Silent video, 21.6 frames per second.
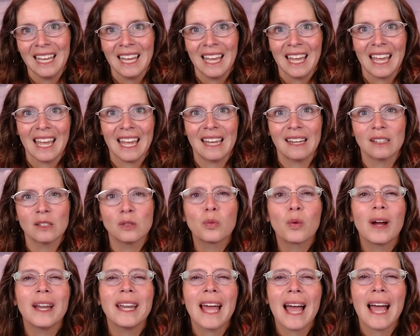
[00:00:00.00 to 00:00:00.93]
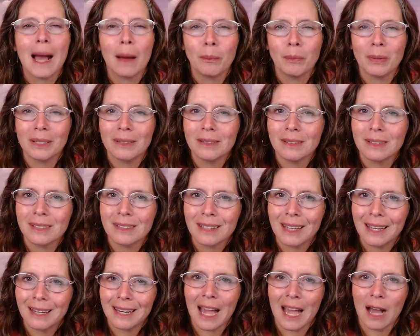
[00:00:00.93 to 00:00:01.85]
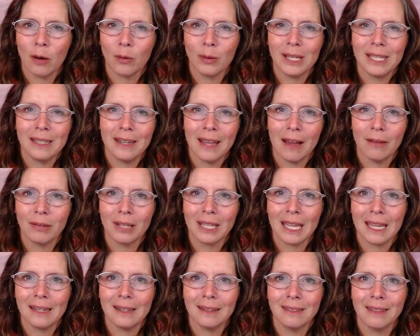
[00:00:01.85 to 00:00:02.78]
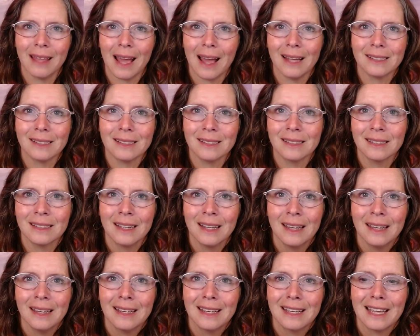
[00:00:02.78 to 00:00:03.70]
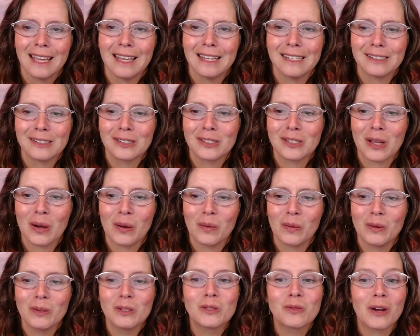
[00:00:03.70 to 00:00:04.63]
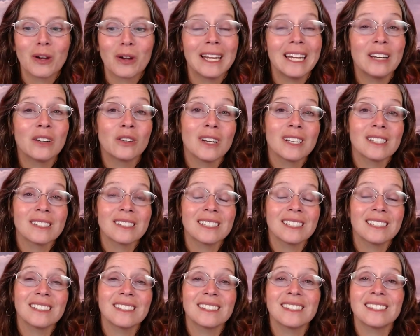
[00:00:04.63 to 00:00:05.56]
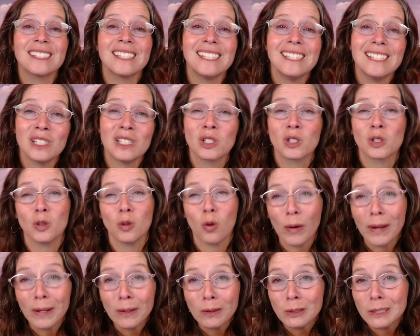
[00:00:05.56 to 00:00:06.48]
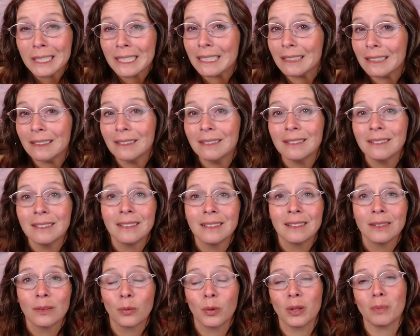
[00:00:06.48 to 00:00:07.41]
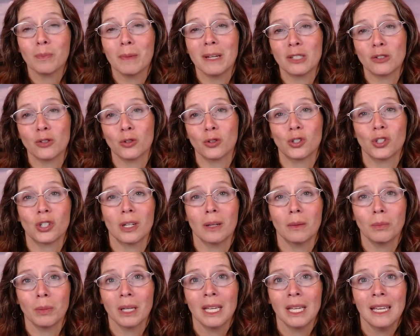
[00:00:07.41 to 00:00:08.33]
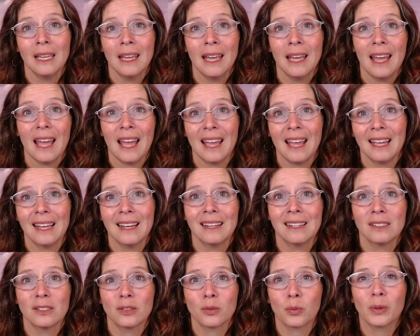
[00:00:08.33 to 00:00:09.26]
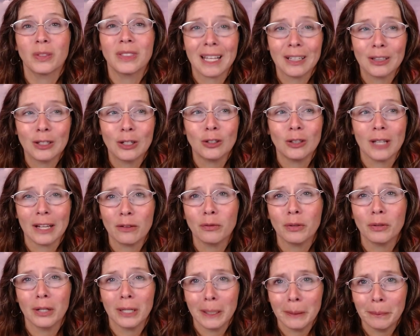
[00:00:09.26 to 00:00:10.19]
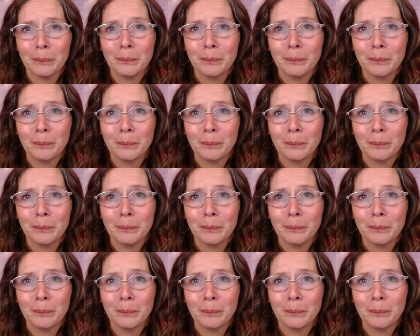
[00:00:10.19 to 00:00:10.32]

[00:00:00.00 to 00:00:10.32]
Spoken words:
and what happened and how he navigated that. And so it was very interesting to see his loyalty with mentorship and what that looked like for him.